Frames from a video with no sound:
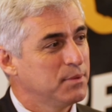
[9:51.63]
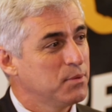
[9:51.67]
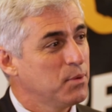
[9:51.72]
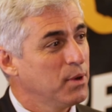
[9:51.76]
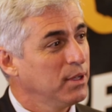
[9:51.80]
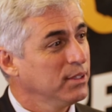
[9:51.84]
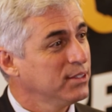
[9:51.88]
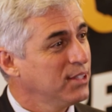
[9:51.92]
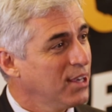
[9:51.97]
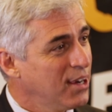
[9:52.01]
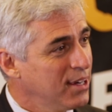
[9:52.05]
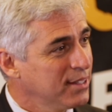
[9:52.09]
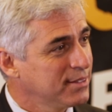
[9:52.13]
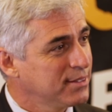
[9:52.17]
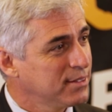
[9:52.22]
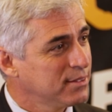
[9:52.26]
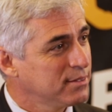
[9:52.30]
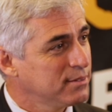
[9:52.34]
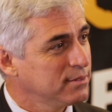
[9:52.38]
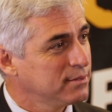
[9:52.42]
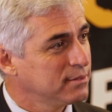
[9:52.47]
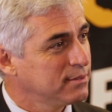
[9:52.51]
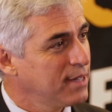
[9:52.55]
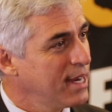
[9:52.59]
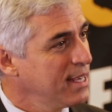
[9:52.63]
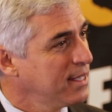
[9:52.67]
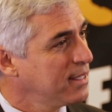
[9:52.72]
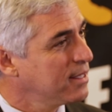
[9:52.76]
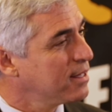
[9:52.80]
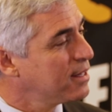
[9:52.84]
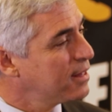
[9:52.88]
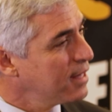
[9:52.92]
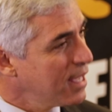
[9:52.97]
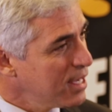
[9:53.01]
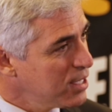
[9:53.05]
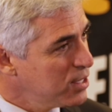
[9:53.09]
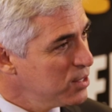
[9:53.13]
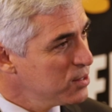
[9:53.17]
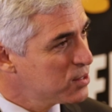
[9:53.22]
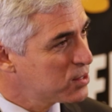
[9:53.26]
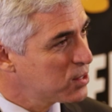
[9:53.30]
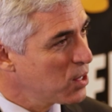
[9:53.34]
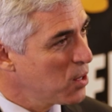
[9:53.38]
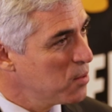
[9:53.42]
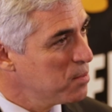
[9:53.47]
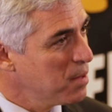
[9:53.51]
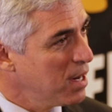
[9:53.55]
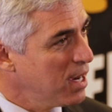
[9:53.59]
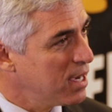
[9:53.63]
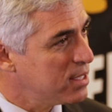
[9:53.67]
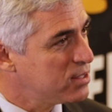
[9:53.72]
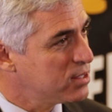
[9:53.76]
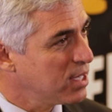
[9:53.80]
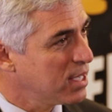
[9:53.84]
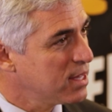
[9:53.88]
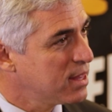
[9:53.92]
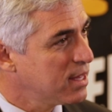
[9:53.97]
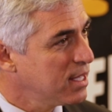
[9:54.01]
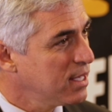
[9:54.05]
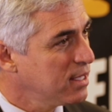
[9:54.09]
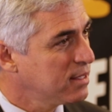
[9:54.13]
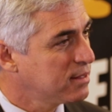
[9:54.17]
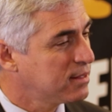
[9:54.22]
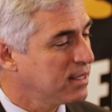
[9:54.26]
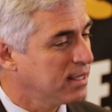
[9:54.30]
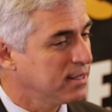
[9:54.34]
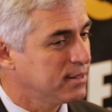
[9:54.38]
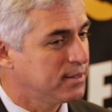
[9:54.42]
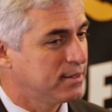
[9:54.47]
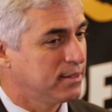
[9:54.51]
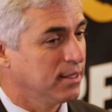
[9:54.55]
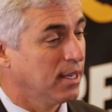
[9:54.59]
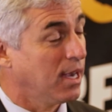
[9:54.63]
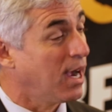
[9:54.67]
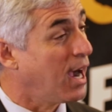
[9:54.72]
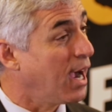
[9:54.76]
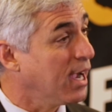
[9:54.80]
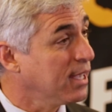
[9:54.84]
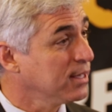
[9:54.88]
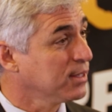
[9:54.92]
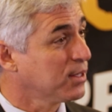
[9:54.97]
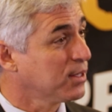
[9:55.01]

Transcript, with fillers: Well, Dr. Rankin, thank you so much. I think that uh, I